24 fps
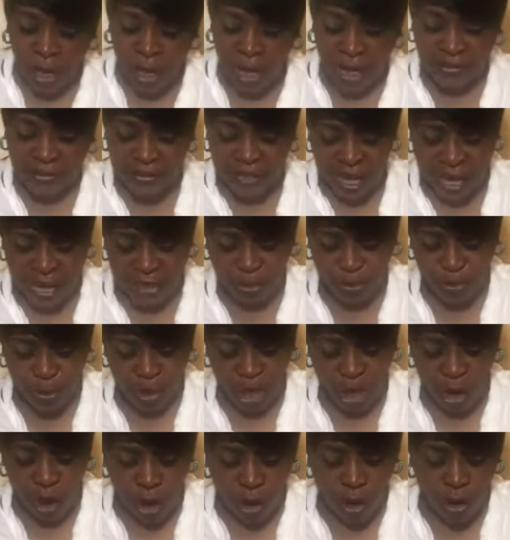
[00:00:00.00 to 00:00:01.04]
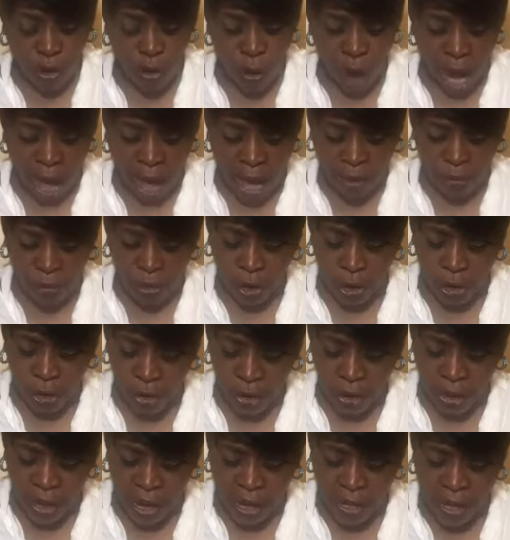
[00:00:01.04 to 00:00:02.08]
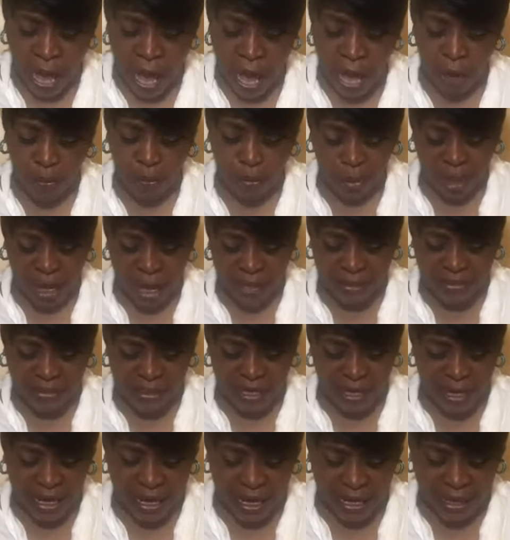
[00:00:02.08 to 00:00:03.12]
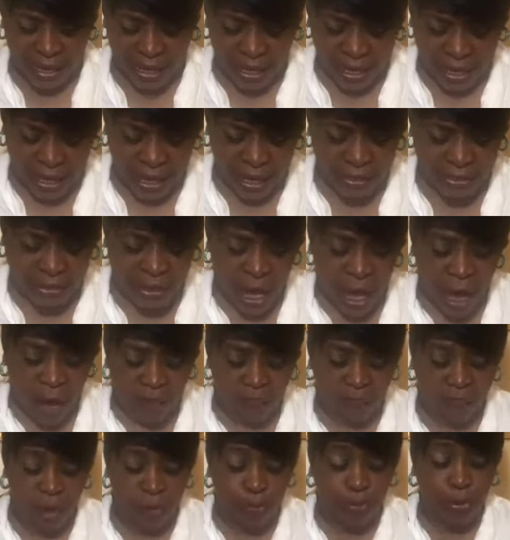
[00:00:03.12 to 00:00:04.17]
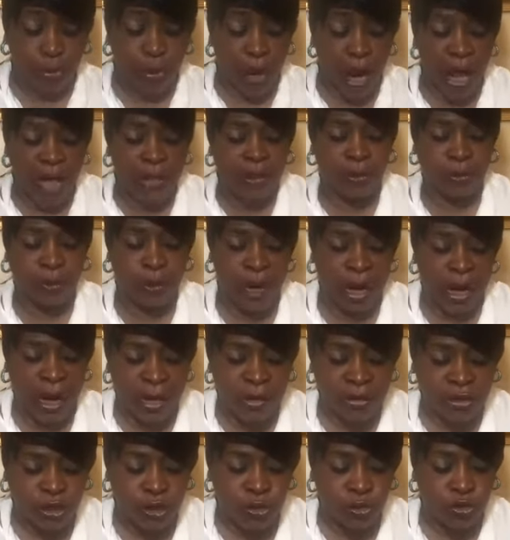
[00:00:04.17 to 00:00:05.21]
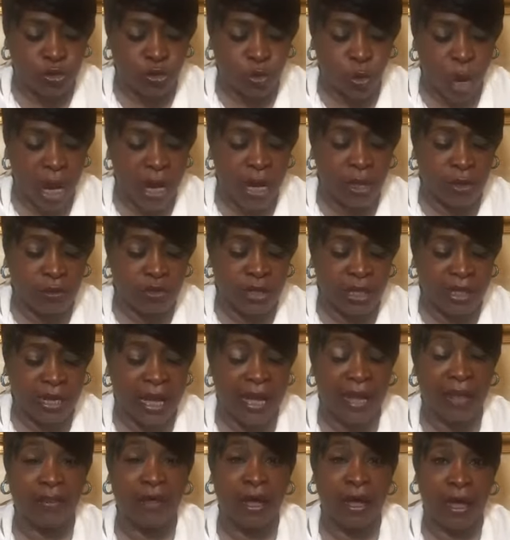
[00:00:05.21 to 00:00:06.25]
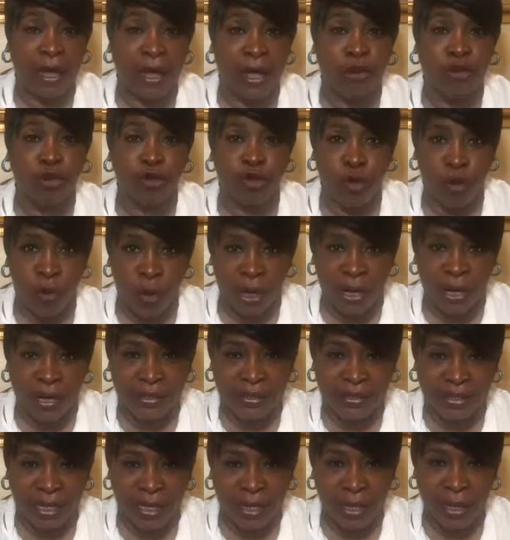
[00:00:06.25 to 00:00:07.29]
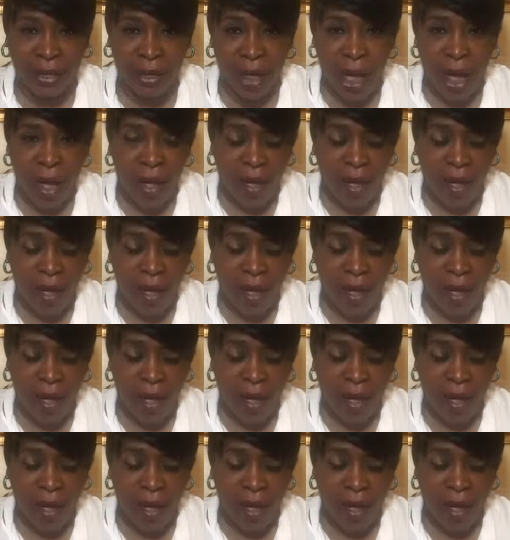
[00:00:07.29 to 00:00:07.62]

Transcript: It says, Behold, how good and how pleasant it is for brethren to dwell together in unity.